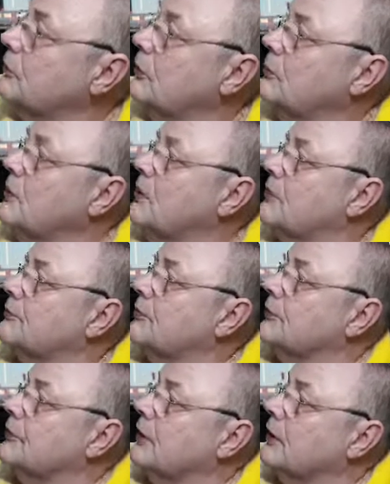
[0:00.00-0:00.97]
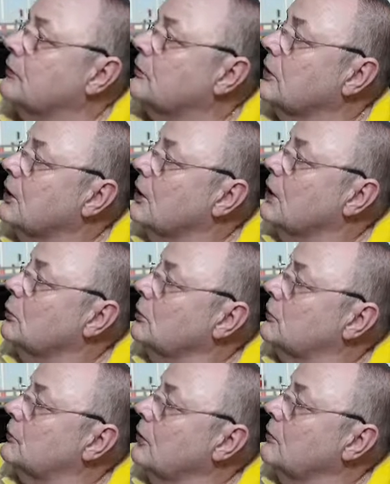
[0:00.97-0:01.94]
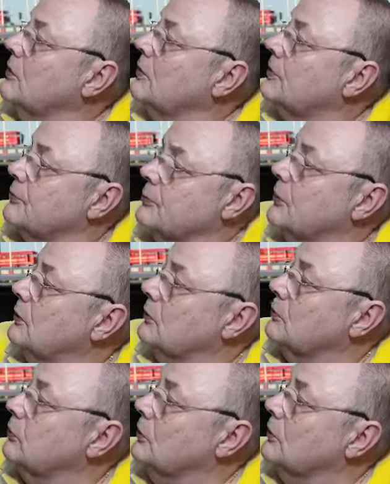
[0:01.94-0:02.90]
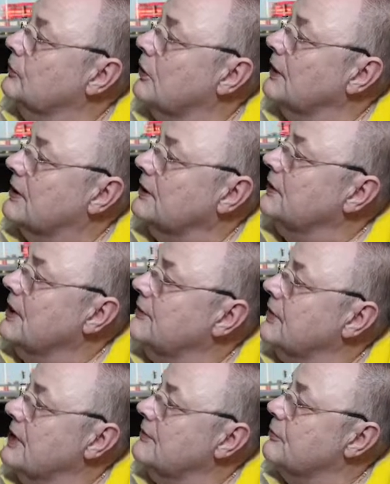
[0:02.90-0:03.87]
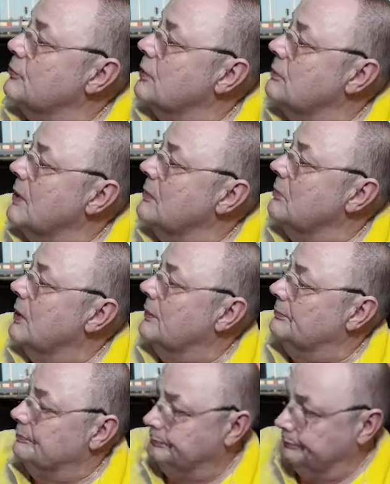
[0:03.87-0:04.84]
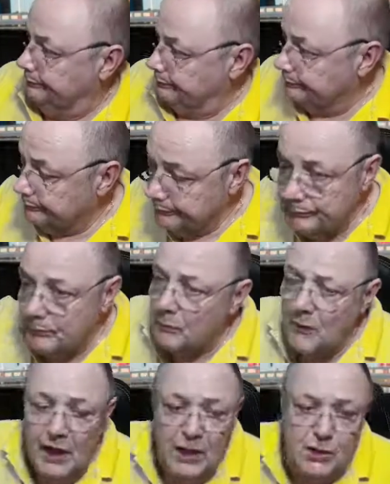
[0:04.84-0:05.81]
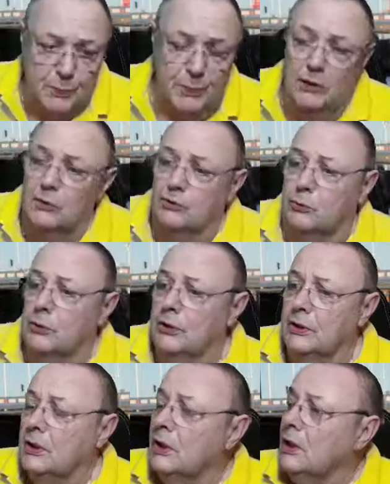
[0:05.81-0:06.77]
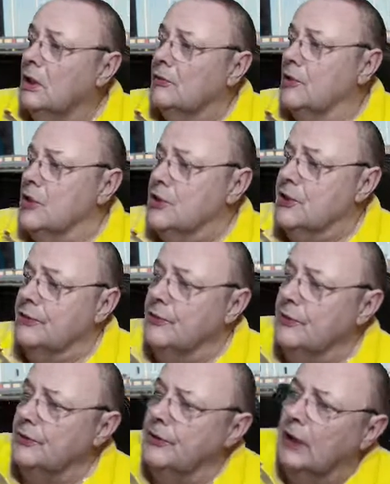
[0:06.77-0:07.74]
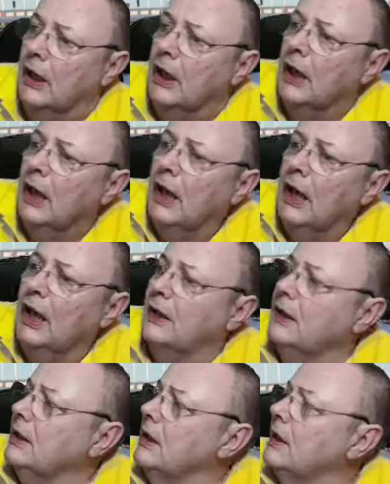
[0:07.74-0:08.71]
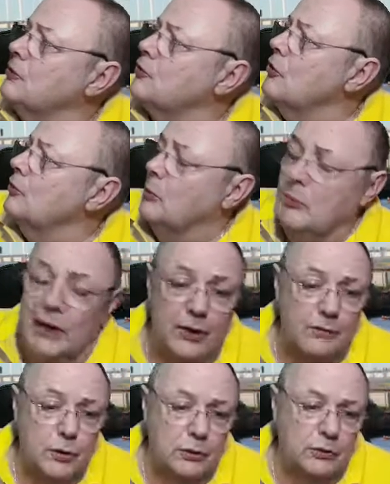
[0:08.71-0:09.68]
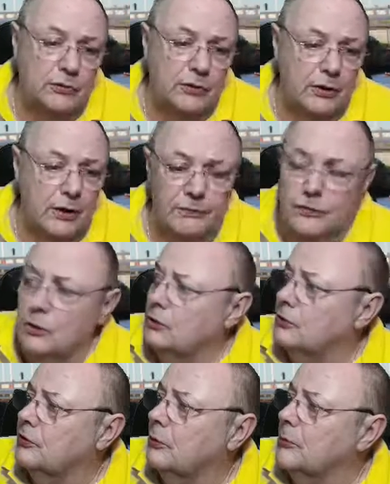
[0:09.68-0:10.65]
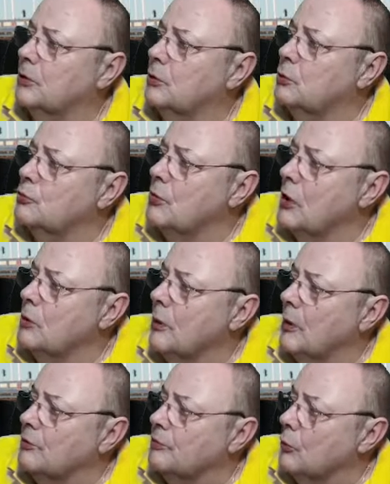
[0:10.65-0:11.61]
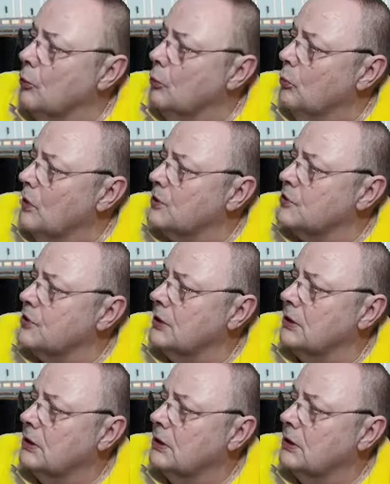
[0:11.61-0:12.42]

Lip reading: so many different things with so many different passwords that I can never ever remember each password for each different thing, and it drives me mad. I've got something called RoboForm, which